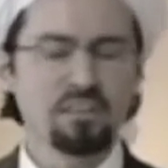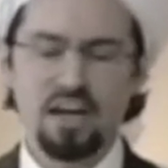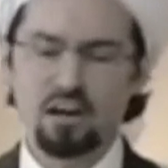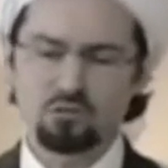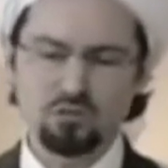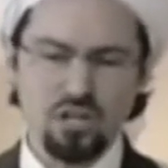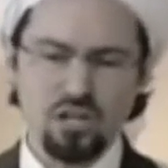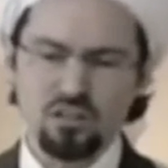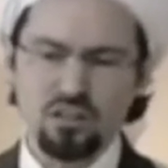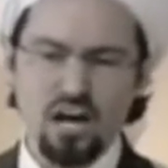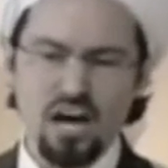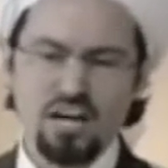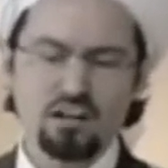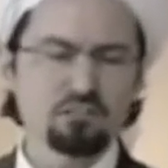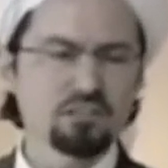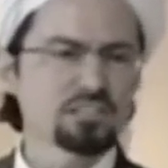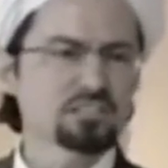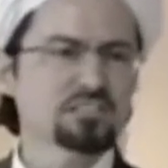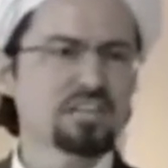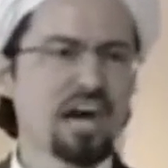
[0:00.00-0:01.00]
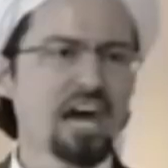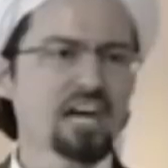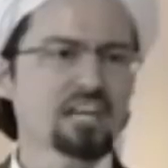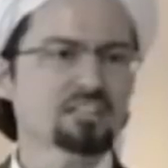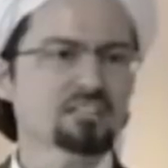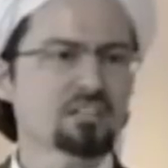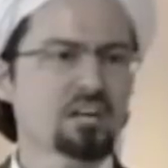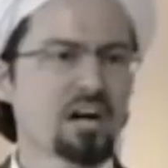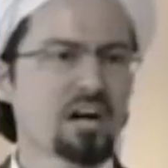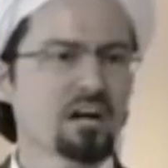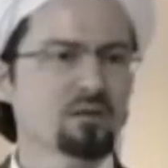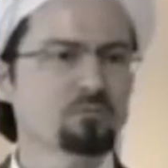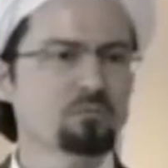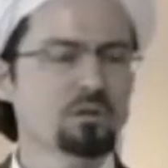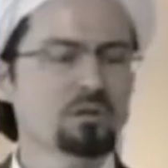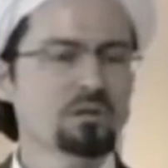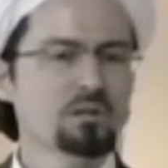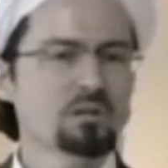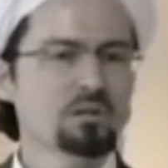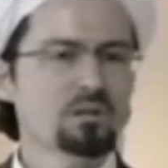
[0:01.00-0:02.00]
That was a lot of his diatribe. It
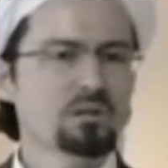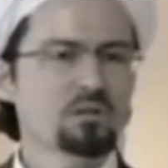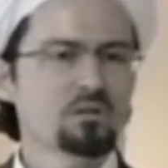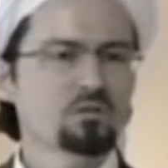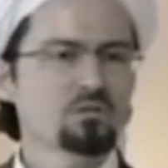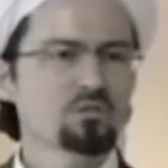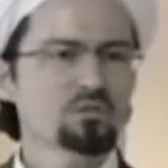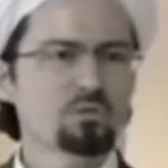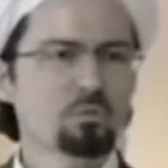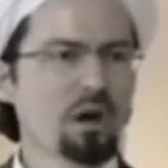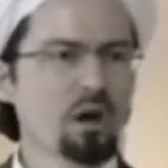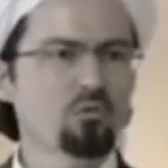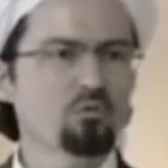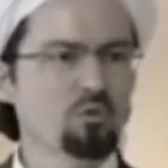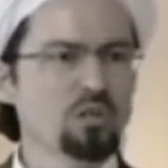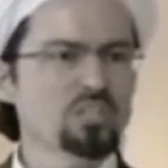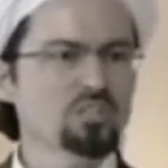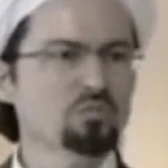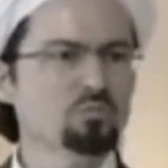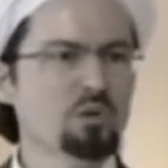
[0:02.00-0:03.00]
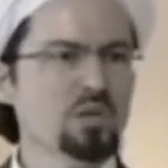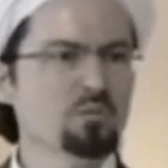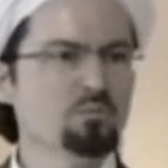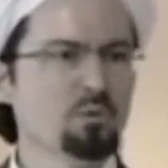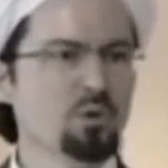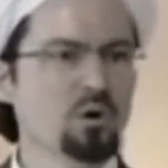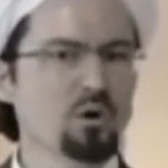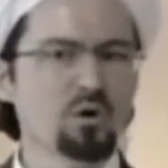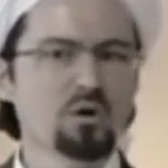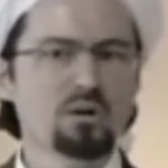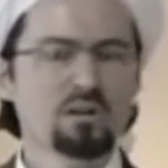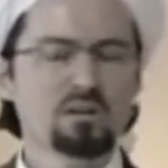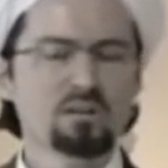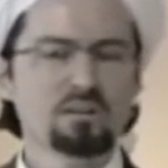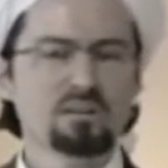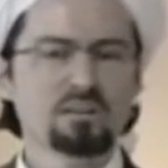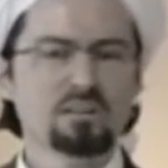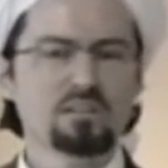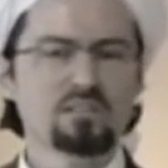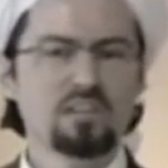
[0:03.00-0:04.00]
was about rich people,
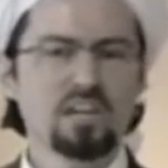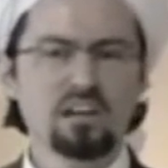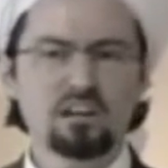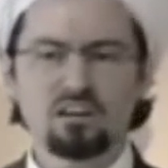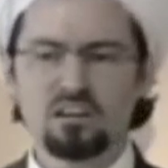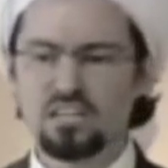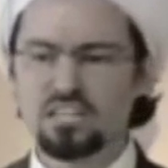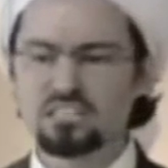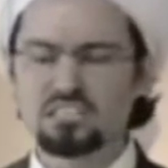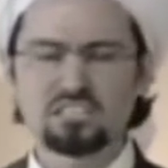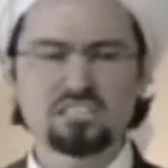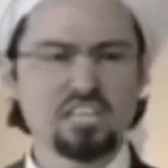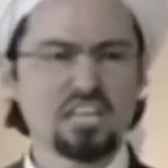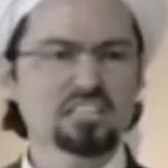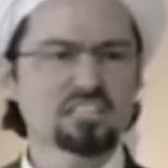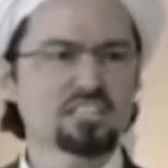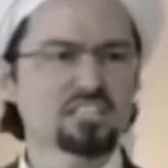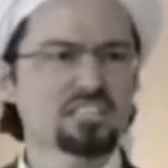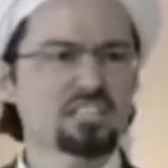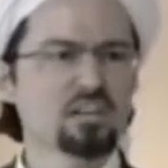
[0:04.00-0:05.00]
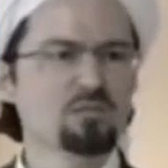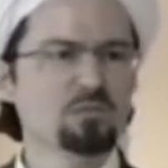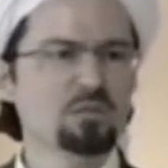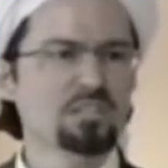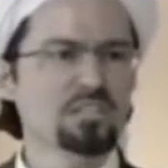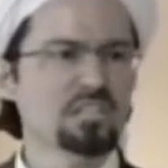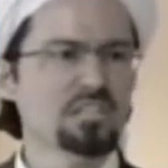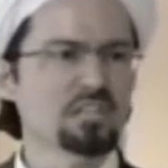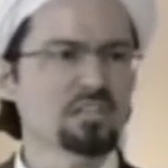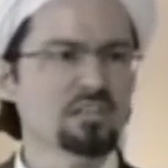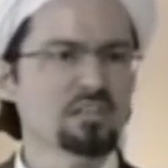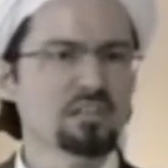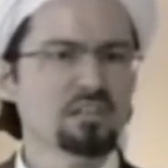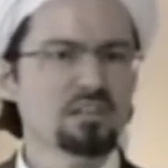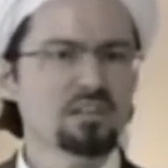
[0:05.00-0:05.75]
their insensitivity.